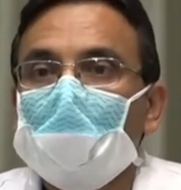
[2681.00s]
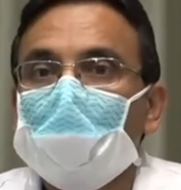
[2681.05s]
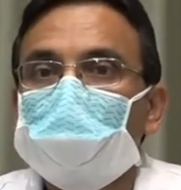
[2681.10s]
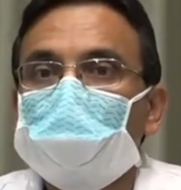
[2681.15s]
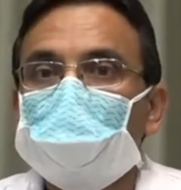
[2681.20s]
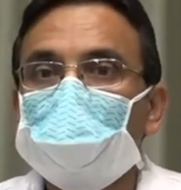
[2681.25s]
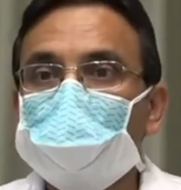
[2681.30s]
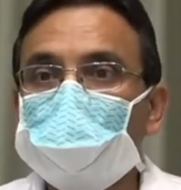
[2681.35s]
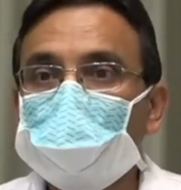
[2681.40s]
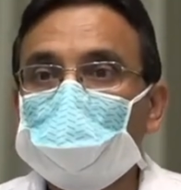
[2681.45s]

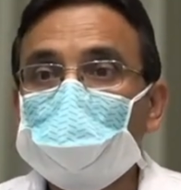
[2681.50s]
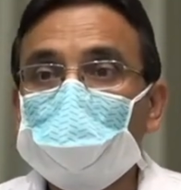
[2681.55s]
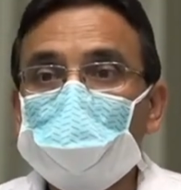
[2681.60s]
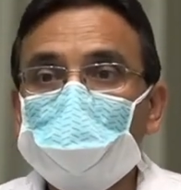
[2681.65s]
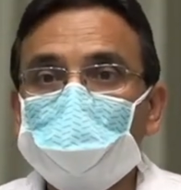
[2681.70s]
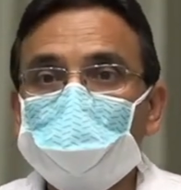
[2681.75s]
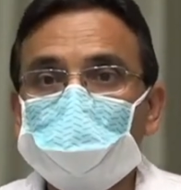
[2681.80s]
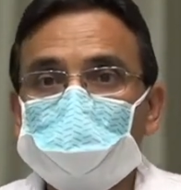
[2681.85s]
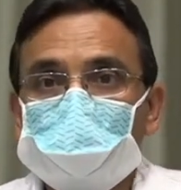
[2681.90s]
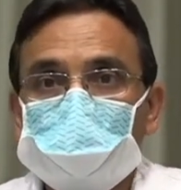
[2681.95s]
Typically,
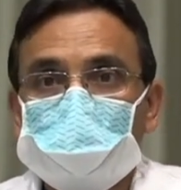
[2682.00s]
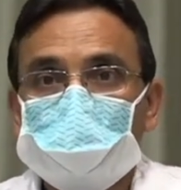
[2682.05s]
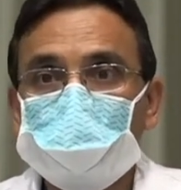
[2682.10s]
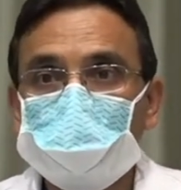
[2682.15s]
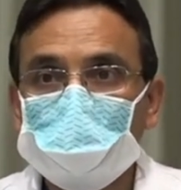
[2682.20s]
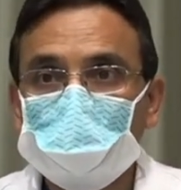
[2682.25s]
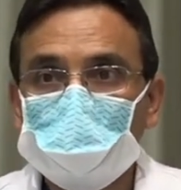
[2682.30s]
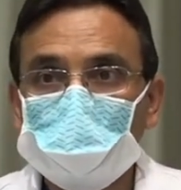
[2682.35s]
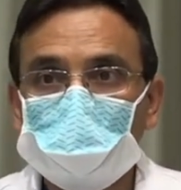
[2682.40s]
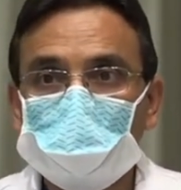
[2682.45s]
if it's a
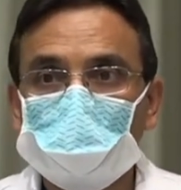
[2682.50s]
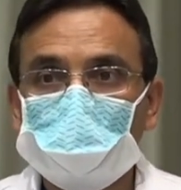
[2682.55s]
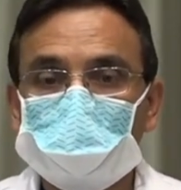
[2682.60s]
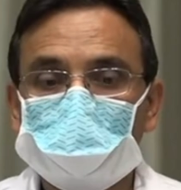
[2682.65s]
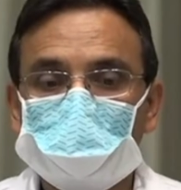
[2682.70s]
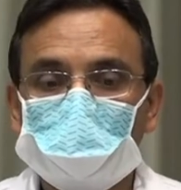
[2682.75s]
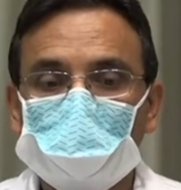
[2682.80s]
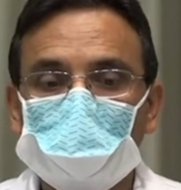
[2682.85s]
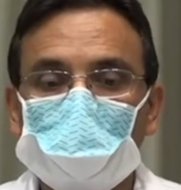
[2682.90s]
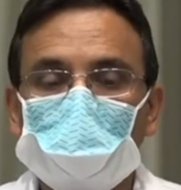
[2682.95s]
true keloid
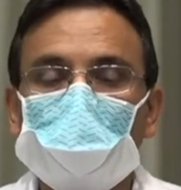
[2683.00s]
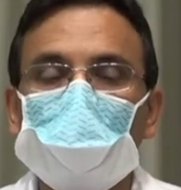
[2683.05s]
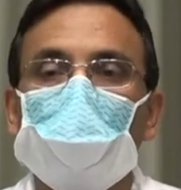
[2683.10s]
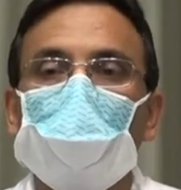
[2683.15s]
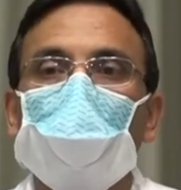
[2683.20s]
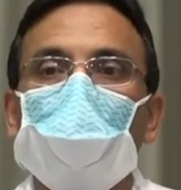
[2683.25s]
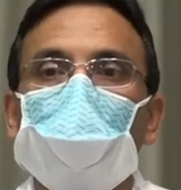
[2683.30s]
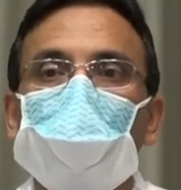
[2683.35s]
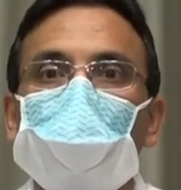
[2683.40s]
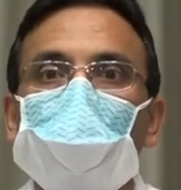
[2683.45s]
scar,
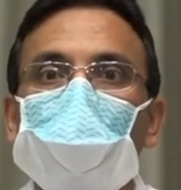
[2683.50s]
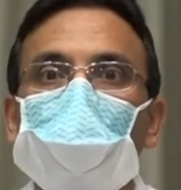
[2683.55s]
uh,